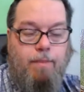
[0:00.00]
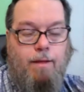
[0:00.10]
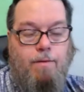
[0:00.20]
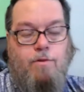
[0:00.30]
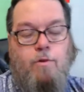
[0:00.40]
I
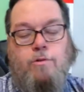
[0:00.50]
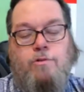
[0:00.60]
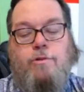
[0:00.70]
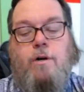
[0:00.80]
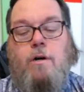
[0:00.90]
was going
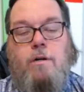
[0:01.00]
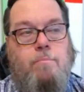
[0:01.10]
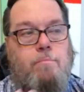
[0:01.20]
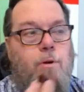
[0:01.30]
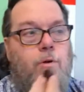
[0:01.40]
strong
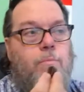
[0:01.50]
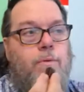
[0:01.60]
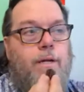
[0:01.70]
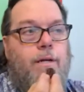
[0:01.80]
and boom, need